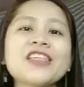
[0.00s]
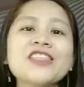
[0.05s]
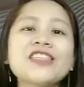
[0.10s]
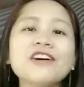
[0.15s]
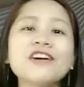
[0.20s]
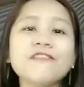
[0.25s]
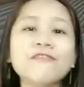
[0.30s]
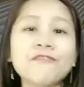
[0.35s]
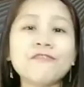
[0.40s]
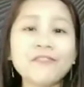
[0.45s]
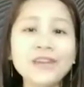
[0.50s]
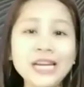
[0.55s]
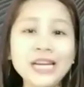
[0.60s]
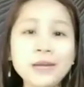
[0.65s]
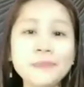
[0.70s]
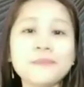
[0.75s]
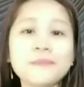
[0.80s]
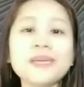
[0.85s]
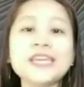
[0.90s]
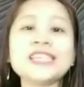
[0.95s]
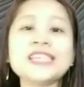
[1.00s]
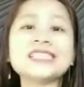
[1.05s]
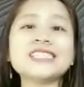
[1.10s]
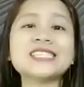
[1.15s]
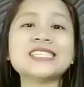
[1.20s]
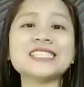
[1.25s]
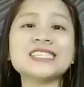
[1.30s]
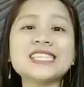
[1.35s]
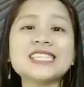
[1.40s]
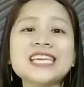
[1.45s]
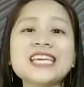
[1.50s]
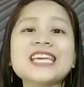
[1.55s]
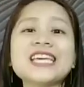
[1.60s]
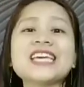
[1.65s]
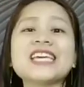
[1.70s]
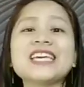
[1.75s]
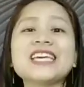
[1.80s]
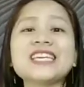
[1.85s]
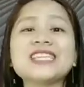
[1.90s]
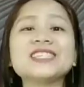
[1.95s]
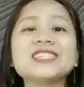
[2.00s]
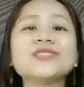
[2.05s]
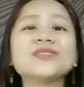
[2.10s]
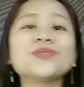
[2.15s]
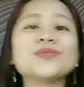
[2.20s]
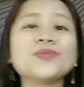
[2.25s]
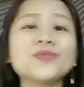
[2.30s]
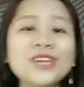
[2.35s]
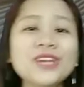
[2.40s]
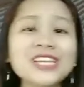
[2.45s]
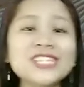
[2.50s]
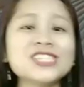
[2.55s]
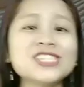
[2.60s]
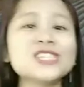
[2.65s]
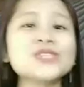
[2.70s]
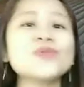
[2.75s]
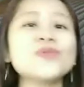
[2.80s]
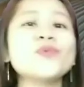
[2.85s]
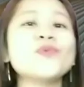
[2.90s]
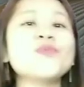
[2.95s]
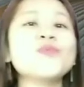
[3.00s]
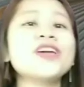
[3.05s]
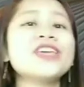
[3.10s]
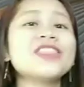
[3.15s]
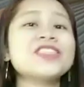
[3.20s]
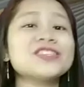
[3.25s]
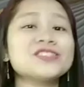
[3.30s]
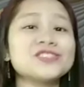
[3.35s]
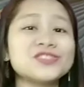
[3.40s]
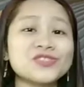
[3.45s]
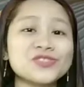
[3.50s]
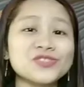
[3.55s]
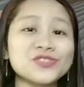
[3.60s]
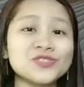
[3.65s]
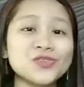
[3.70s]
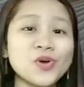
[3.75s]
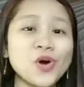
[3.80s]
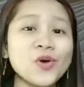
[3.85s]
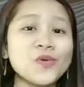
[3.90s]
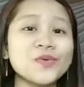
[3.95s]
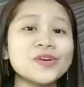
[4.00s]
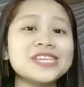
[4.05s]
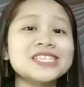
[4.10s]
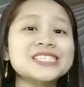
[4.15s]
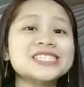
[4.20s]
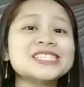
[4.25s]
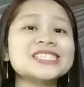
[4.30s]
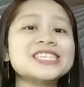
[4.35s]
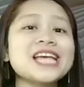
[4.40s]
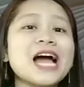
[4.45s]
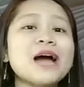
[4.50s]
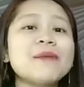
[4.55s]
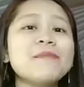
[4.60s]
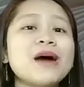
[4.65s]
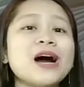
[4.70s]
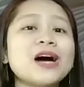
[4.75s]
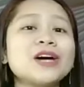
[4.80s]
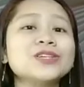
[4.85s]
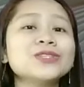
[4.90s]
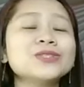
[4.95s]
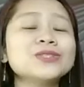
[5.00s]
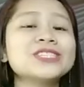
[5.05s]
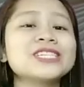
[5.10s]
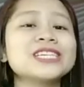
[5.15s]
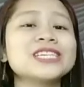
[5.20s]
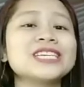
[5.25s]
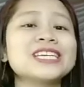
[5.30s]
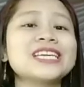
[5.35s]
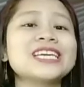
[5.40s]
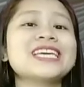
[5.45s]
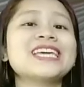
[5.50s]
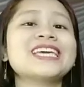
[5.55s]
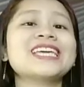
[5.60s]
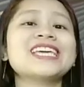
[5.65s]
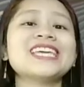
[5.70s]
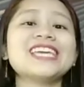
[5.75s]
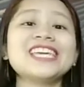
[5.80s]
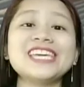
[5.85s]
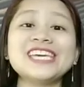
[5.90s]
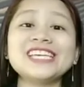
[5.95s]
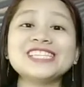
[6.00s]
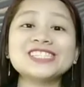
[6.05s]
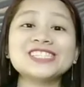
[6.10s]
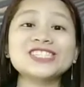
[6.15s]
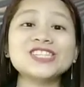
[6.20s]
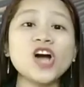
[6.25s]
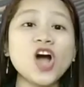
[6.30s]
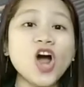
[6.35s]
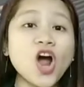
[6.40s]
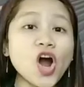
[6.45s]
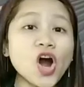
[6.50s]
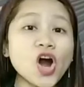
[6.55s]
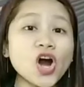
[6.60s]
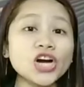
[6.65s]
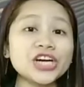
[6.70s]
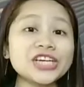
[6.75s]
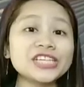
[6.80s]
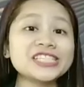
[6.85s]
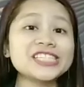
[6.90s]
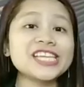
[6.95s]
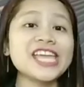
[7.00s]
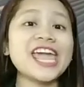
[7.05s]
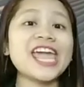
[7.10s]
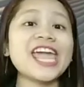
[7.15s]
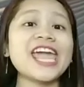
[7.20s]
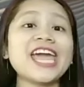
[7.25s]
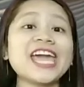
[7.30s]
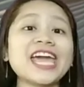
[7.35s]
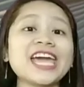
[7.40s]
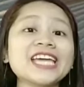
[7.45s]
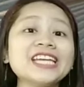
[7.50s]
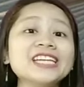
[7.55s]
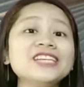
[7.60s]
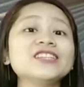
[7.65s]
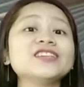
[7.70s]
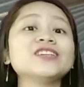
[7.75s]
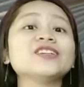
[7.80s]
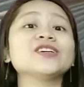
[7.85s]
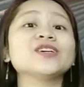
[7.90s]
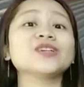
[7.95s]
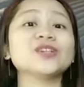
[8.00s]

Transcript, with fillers: The Philippines is rich with stories about its art and